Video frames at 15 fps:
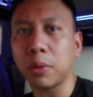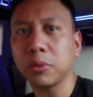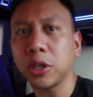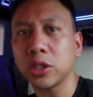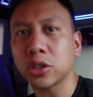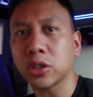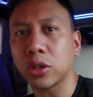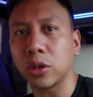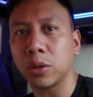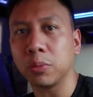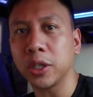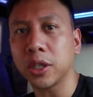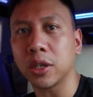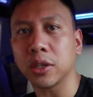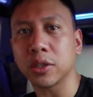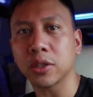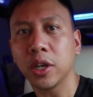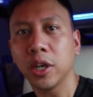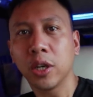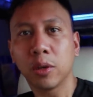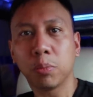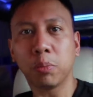I'm not sure, because
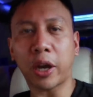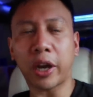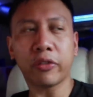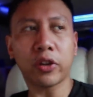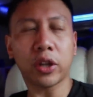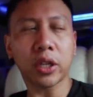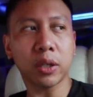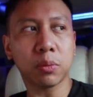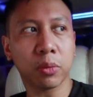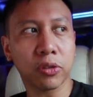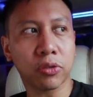I felt like